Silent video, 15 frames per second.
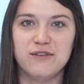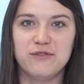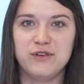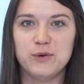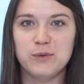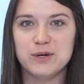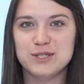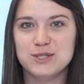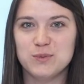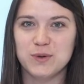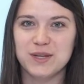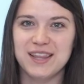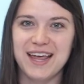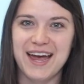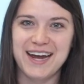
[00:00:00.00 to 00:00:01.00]
viewers
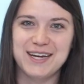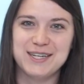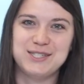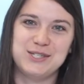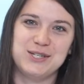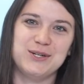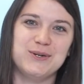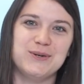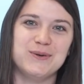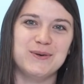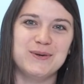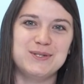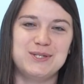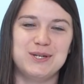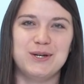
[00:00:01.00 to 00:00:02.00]
would like
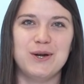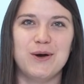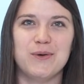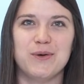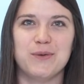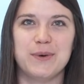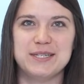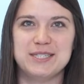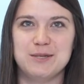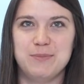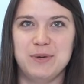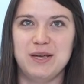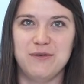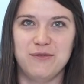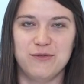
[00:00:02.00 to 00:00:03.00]
to know the
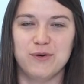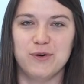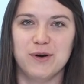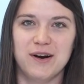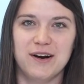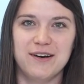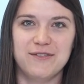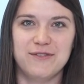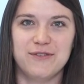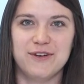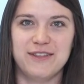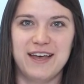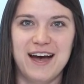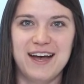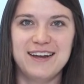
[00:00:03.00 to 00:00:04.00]
recipe for
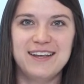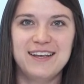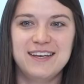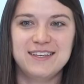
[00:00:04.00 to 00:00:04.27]
that.